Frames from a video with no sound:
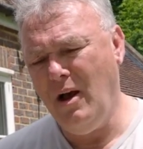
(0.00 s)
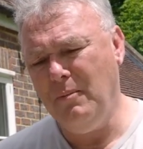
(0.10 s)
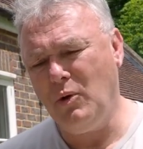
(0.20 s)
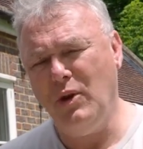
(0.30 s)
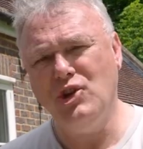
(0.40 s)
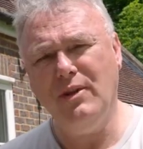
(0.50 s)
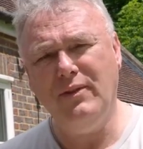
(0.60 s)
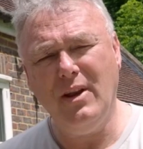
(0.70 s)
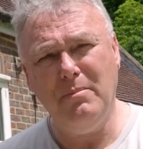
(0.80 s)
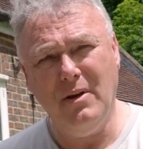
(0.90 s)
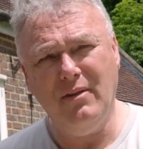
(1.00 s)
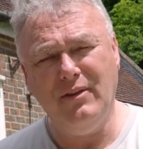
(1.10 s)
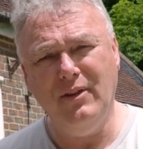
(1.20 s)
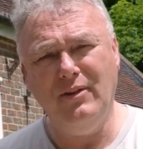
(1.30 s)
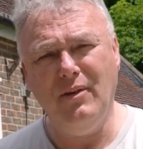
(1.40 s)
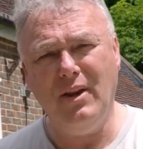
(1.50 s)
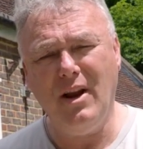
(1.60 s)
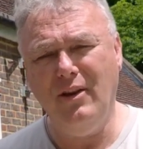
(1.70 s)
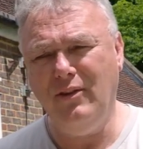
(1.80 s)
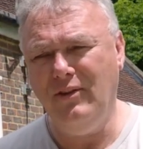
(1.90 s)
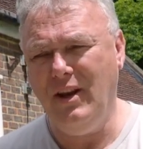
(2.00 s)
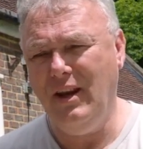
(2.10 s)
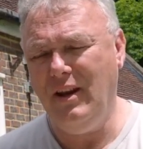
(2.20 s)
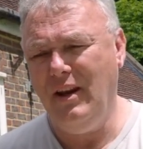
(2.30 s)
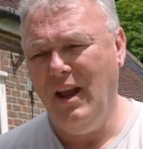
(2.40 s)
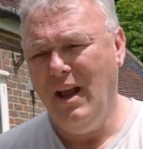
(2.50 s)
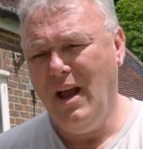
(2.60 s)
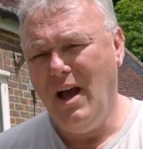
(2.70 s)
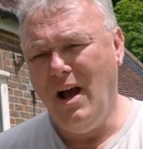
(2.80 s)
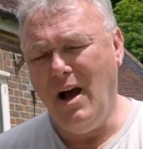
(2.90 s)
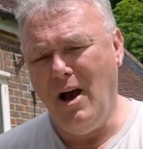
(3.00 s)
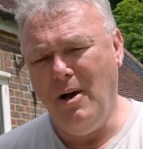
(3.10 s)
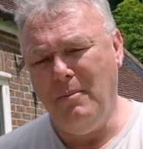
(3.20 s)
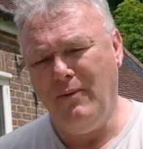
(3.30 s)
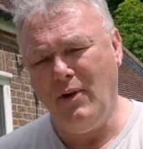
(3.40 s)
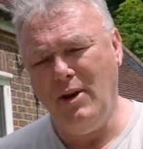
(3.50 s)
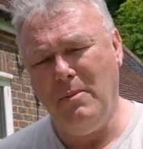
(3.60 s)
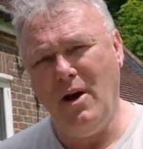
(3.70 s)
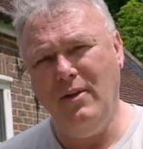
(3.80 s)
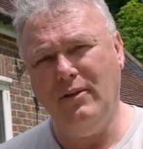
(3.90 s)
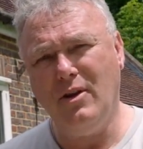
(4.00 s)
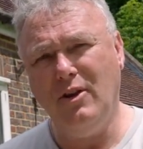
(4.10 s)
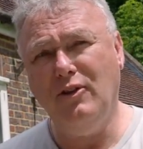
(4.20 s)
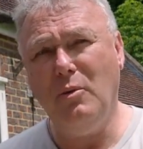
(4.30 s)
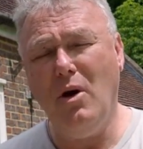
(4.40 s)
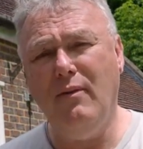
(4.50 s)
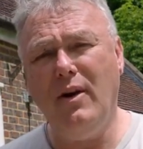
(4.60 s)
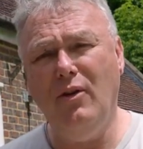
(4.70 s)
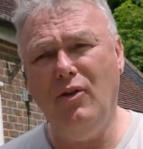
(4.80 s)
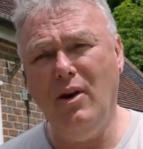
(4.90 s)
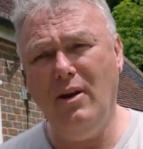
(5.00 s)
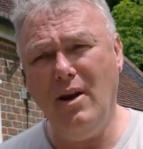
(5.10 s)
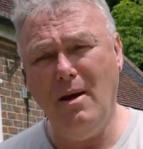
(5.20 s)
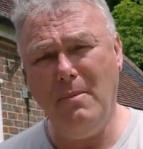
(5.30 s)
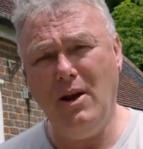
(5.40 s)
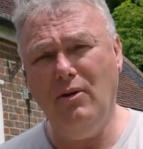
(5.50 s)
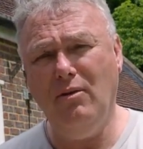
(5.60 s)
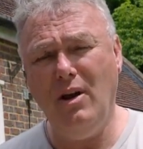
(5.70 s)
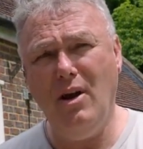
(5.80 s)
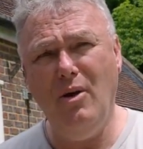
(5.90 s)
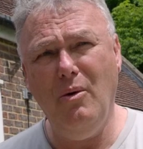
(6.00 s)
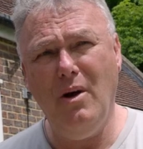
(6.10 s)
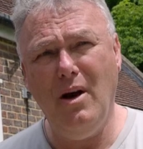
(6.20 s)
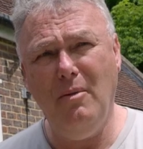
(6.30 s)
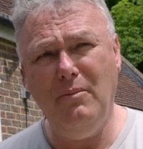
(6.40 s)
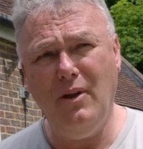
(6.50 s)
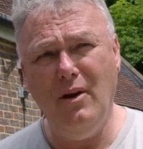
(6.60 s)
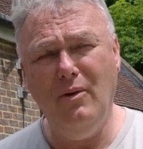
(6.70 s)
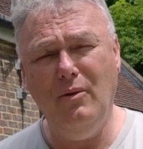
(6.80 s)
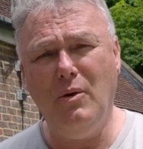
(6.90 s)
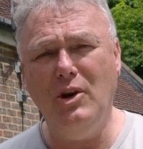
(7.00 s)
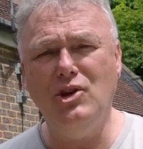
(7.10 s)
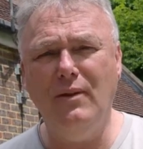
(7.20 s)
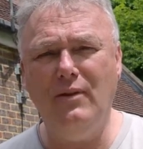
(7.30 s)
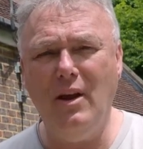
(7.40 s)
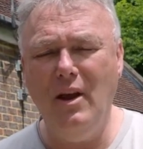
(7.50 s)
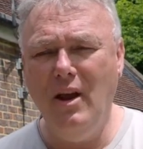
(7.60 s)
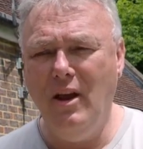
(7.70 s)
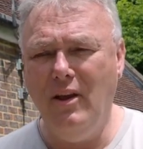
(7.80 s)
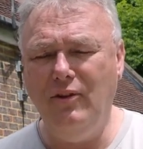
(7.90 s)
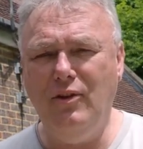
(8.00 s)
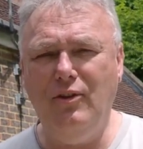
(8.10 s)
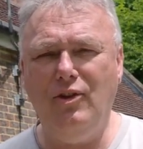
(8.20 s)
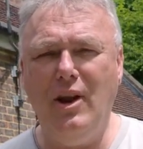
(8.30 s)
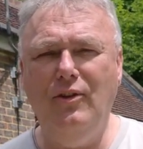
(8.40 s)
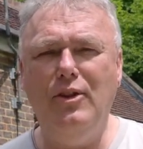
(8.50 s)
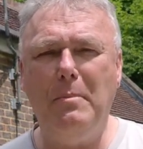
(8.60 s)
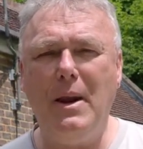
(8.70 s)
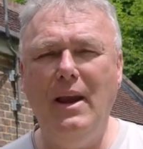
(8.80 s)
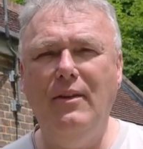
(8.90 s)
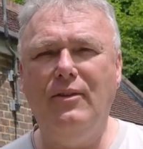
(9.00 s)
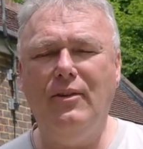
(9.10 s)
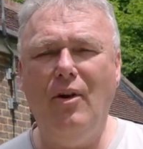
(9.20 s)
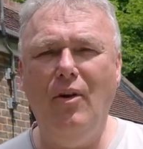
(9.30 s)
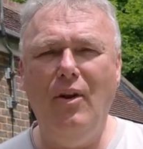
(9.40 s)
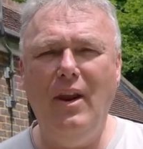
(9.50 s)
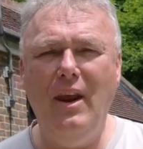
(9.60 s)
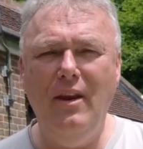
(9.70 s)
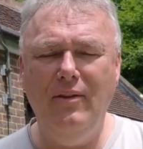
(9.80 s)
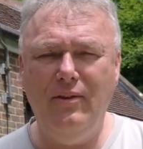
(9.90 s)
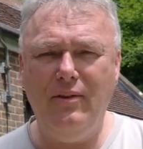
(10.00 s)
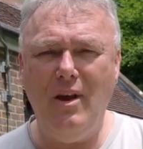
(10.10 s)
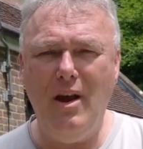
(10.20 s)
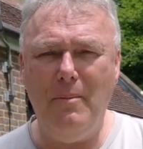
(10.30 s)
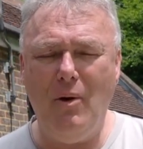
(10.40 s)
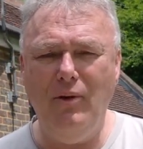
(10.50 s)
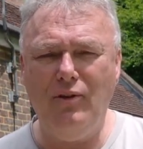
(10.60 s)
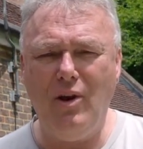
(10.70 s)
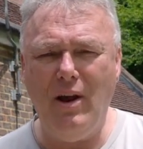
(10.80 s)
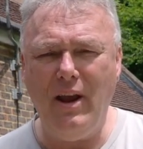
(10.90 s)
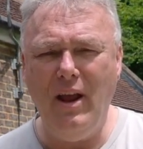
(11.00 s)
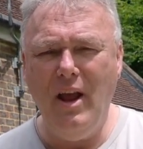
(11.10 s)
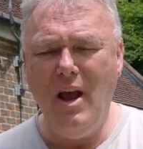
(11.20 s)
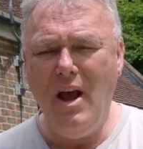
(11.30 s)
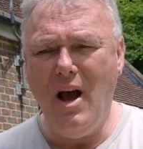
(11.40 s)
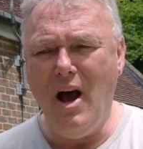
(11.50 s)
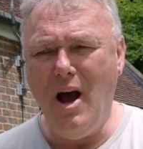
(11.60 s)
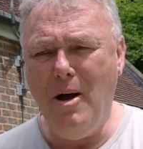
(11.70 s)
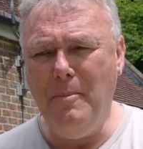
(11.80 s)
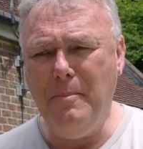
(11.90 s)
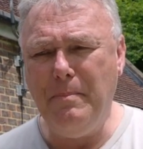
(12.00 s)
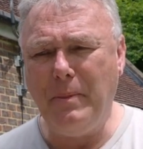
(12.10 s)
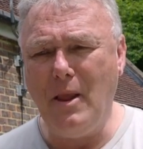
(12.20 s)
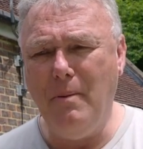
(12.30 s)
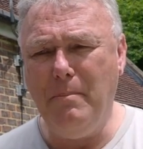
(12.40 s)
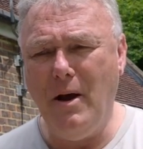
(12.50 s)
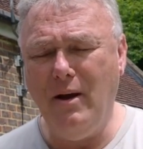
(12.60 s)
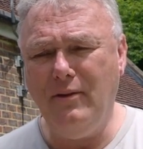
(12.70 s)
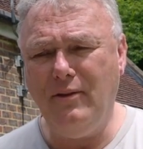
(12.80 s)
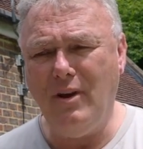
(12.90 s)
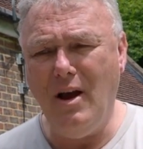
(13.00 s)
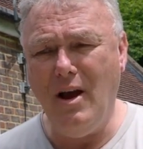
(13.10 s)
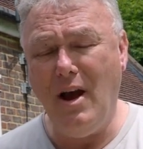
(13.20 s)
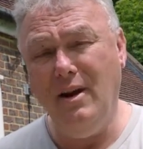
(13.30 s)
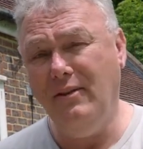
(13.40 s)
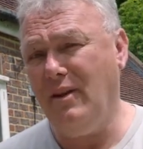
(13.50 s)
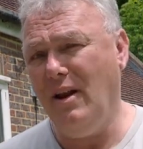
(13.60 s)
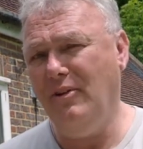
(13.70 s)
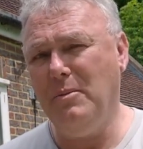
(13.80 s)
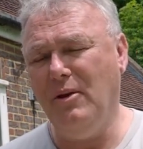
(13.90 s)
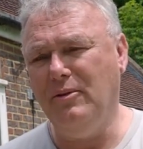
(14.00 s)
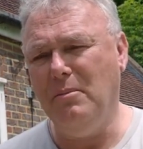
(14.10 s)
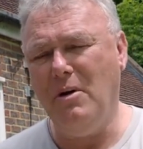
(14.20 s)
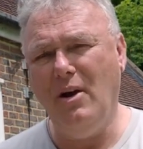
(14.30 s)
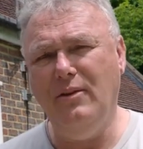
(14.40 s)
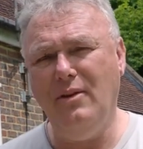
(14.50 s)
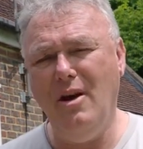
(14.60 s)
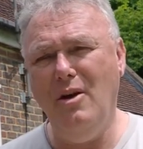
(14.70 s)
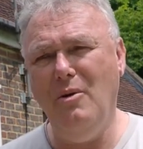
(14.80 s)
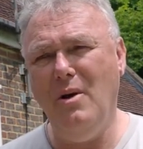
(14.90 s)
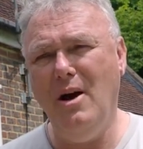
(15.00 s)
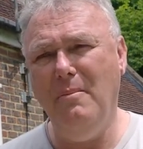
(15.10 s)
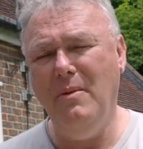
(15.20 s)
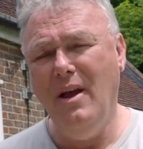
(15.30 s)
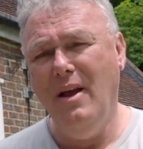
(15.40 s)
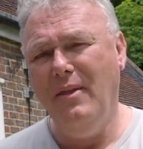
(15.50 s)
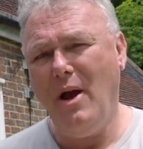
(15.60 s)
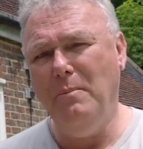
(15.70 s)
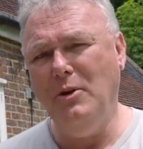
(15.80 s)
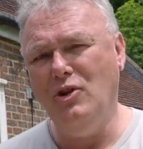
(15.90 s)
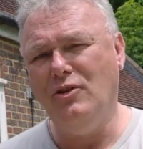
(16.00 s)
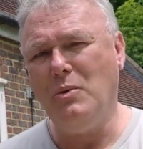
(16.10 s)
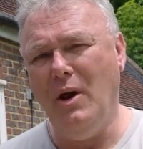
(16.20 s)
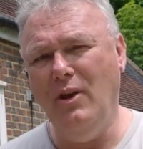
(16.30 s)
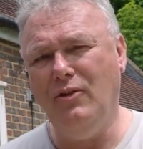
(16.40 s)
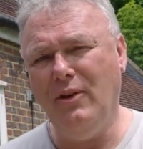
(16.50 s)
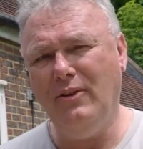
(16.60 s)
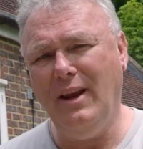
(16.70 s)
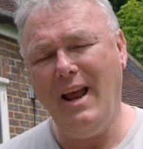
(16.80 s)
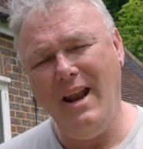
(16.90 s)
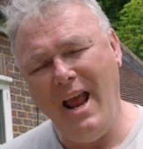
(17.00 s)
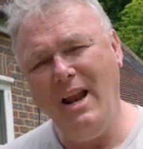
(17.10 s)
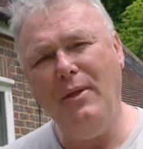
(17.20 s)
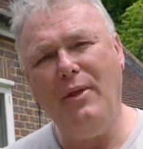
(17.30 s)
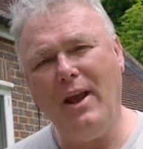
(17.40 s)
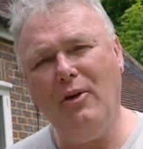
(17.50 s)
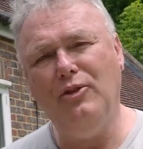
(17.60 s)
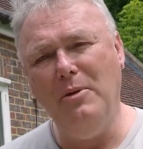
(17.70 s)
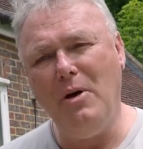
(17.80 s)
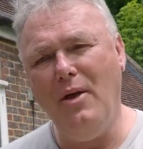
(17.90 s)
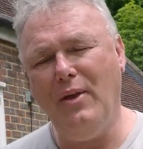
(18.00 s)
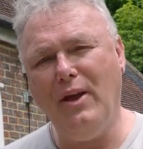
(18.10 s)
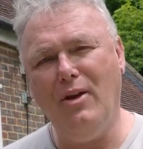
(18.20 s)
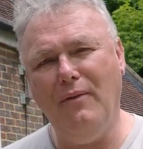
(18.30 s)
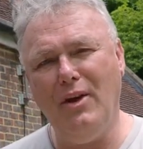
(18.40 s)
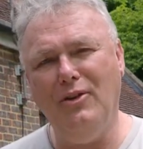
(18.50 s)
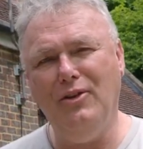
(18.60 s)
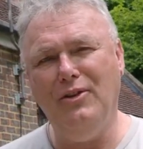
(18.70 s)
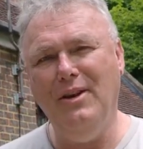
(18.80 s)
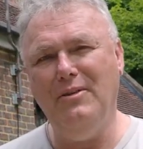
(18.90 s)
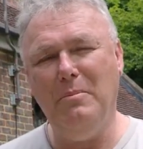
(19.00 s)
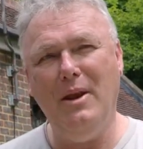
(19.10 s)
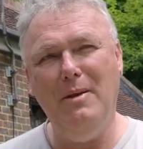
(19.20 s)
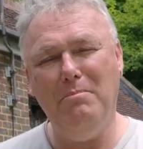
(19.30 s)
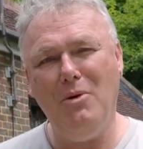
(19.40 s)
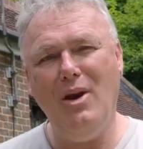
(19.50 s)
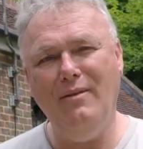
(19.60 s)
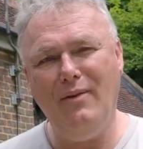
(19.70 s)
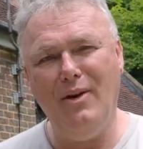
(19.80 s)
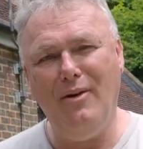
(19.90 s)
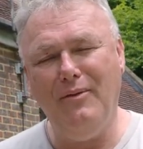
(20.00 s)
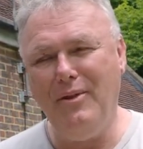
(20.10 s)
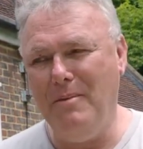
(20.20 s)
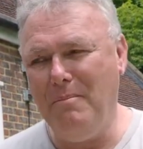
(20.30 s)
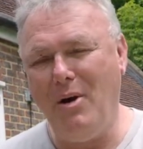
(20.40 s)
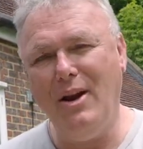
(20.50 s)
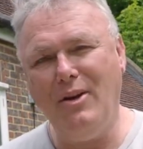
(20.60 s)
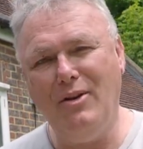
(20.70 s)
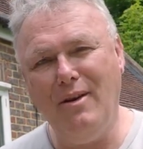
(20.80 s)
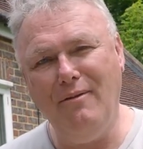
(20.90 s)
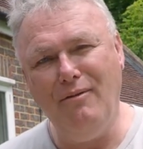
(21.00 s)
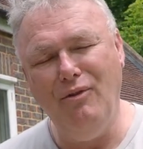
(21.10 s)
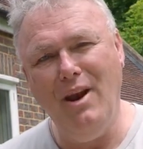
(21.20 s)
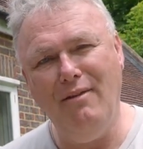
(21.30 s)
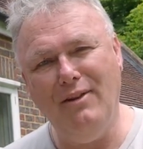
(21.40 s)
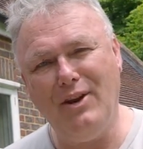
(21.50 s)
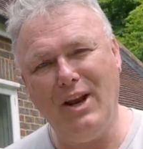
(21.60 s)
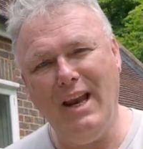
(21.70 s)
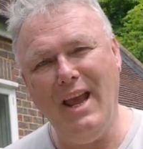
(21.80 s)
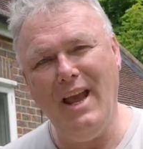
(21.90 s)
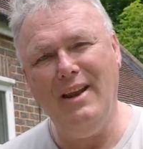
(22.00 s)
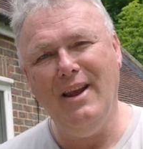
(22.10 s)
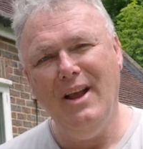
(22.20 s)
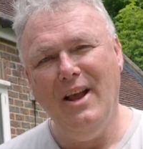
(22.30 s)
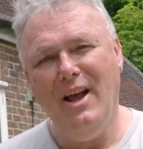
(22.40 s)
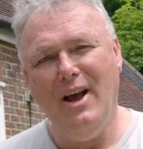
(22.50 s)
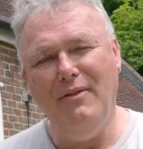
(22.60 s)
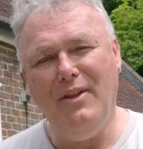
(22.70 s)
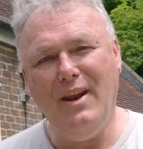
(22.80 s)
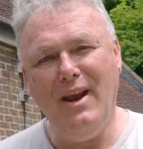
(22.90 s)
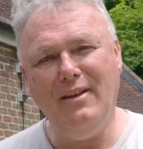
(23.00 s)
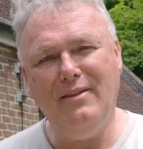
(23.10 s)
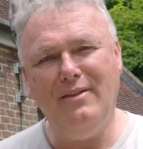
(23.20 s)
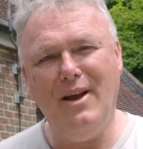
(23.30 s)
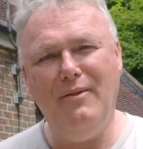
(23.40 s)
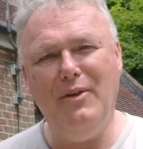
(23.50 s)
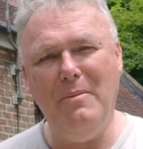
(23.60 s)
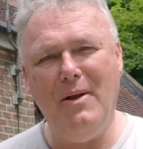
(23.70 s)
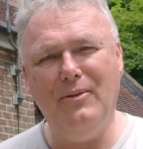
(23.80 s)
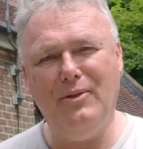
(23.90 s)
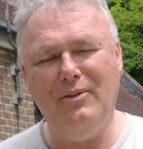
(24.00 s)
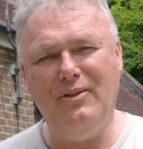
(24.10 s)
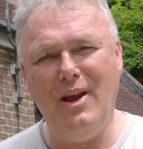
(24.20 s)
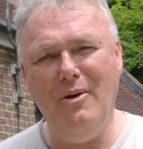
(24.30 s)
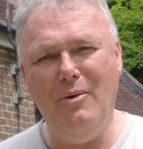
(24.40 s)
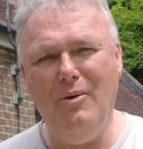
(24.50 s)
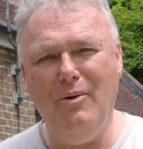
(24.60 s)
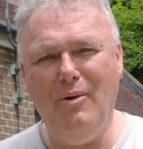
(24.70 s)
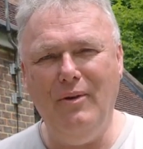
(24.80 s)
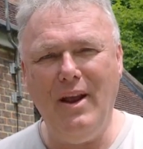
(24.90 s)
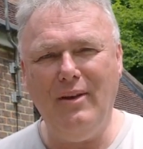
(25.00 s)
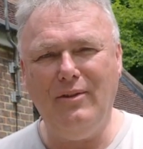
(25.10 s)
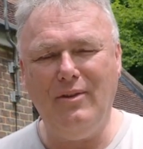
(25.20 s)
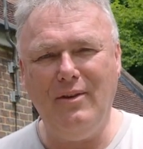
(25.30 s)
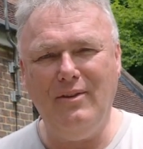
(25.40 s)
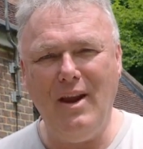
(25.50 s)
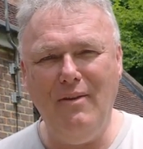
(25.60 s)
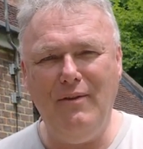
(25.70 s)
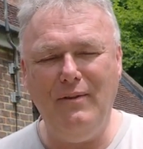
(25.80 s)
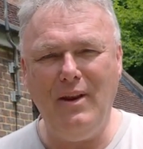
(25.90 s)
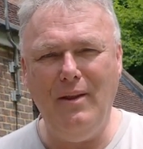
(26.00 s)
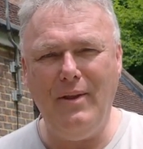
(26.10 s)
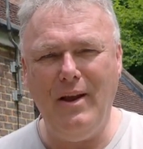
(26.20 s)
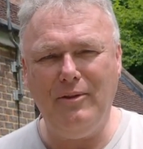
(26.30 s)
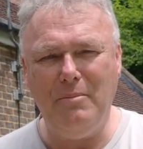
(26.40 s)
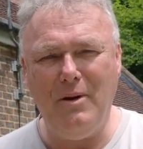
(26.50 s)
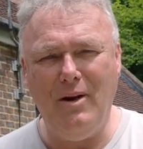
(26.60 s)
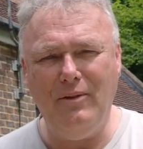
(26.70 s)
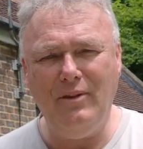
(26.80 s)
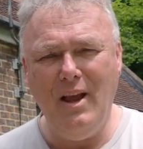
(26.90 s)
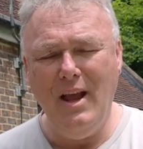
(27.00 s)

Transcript: quick shifter, but obviously still the clutch is needed. A friend of mine that's got a 1200 manual, no quick shifter, has just changed the plates on his Multistrada, and it's done less miles than mine, so that would be just quite interesting. And anything else you might think of that I just need to be mindful of that might rear its ugly head over the next few months or so, or next sort of 10-15,000 miles.